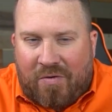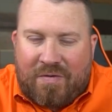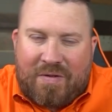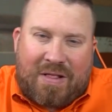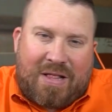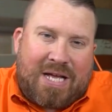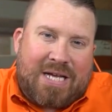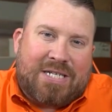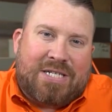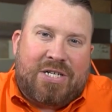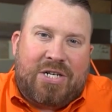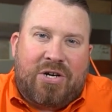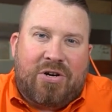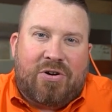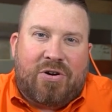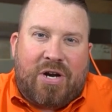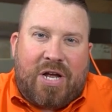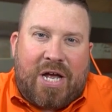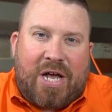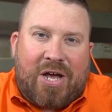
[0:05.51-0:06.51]
over the last
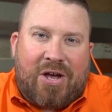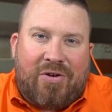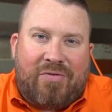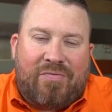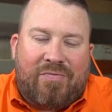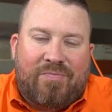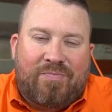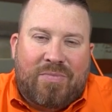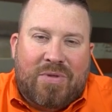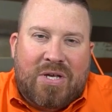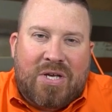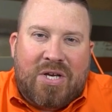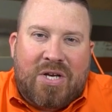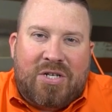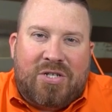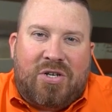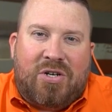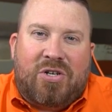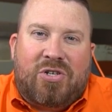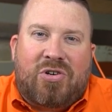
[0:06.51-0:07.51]
year and a half.
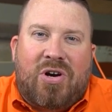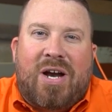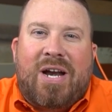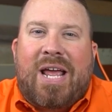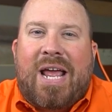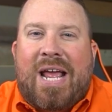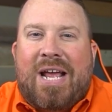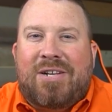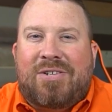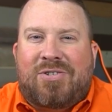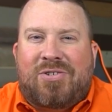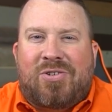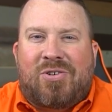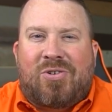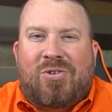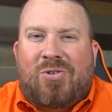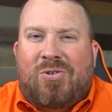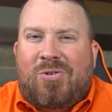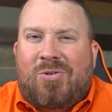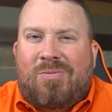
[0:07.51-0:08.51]
So to try to
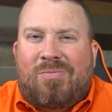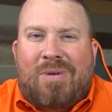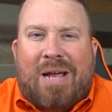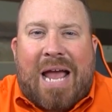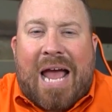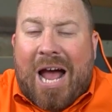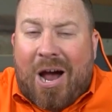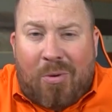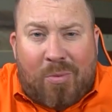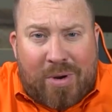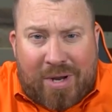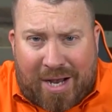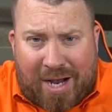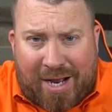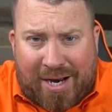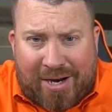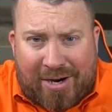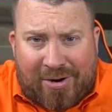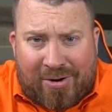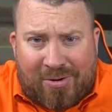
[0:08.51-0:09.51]
answer how we
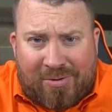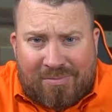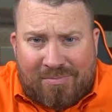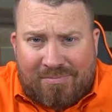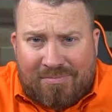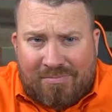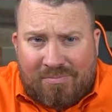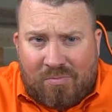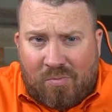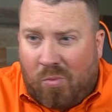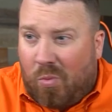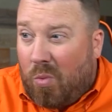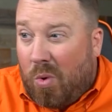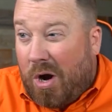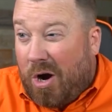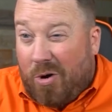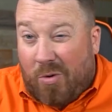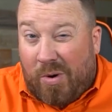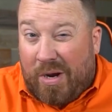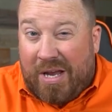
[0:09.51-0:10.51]
got here,
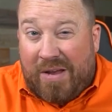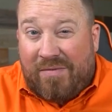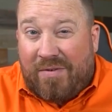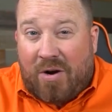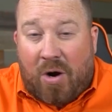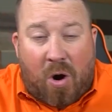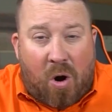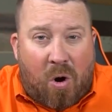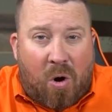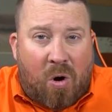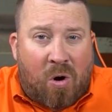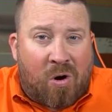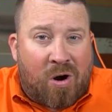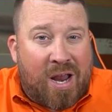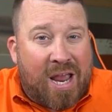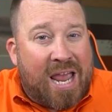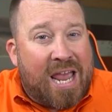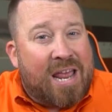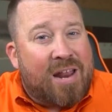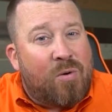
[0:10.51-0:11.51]
where we even
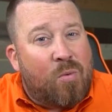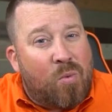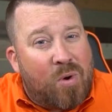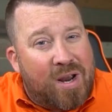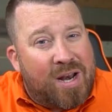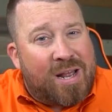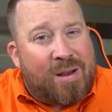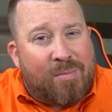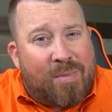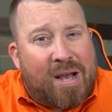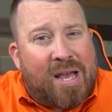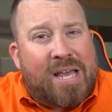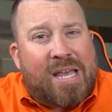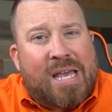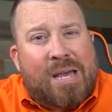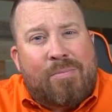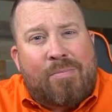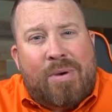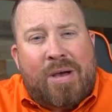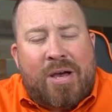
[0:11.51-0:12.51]
are, and when it might
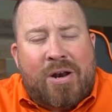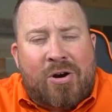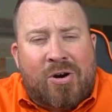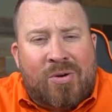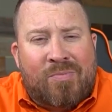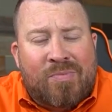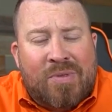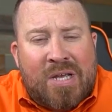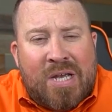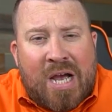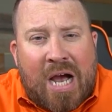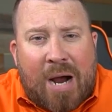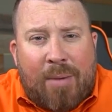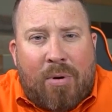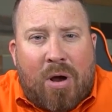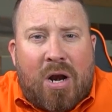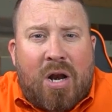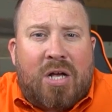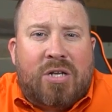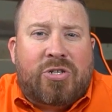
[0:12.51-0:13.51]
get better, I
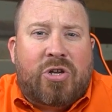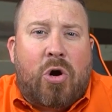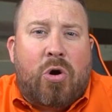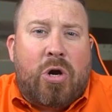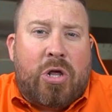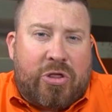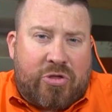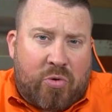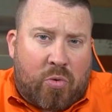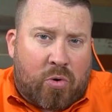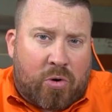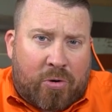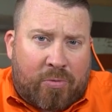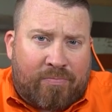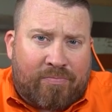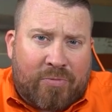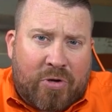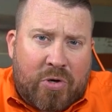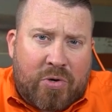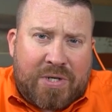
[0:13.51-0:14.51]
brought on Tony
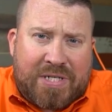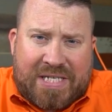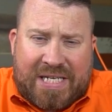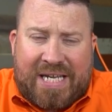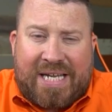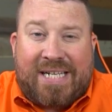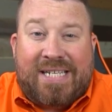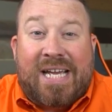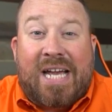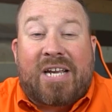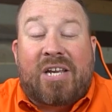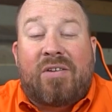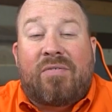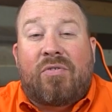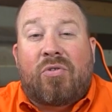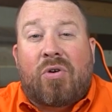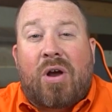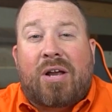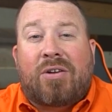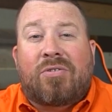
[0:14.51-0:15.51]
Thornton, who is the
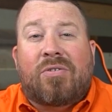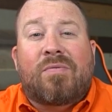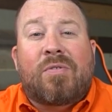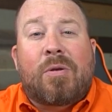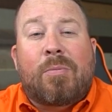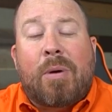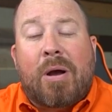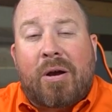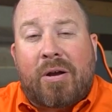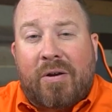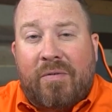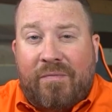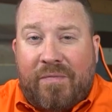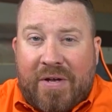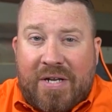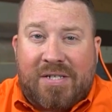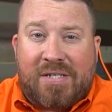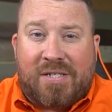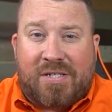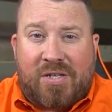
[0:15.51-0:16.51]
executive director of the American
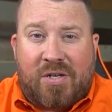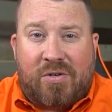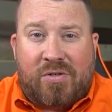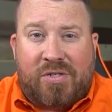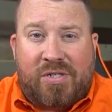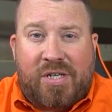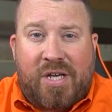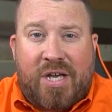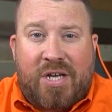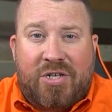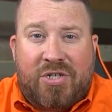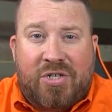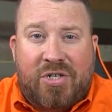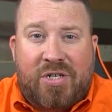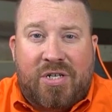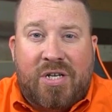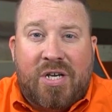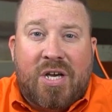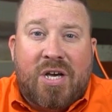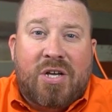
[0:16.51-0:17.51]
Fence
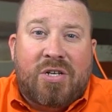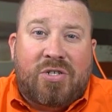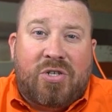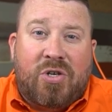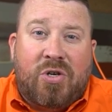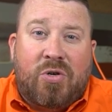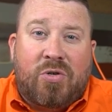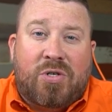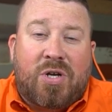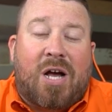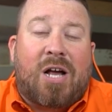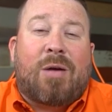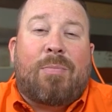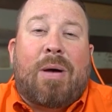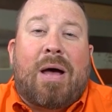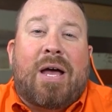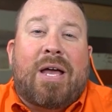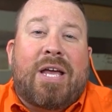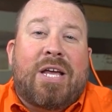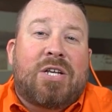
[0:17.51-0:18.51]
Association, to talk
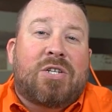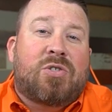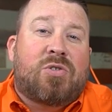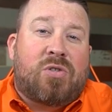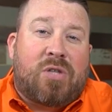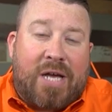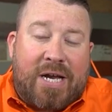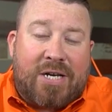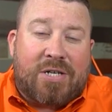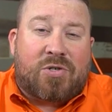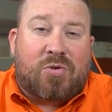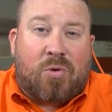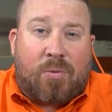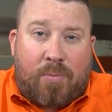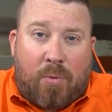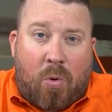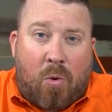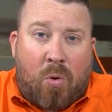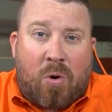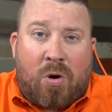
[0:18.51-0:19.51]
about his latest
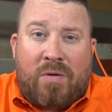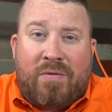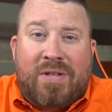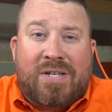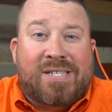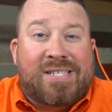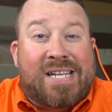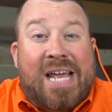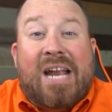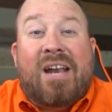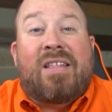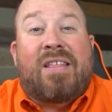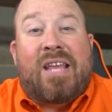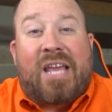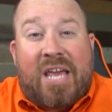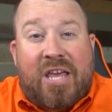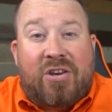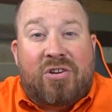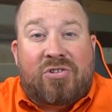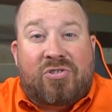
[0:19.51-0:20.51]
report of the state of
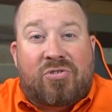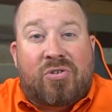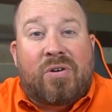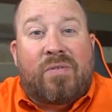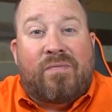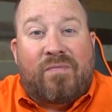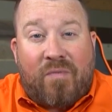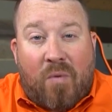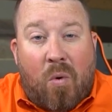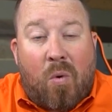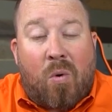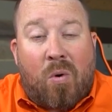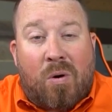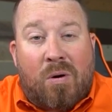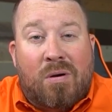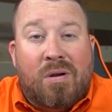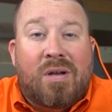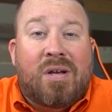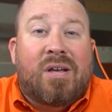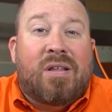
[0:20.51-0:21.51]
the industry
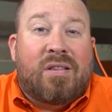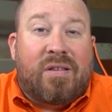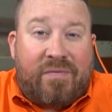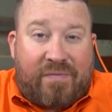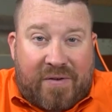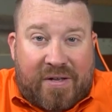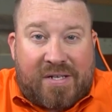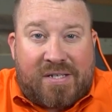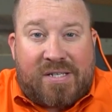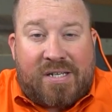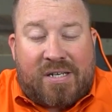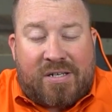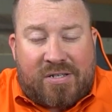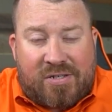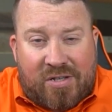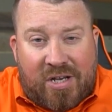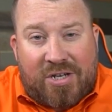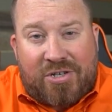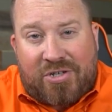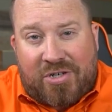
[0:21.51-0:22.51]
for the fence
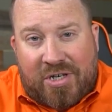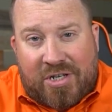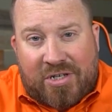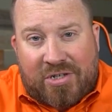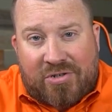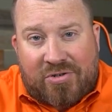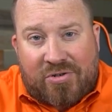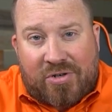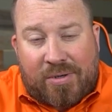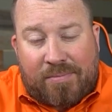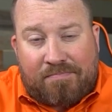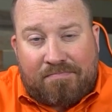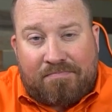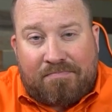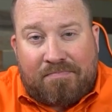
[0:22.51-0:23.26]
installation industry.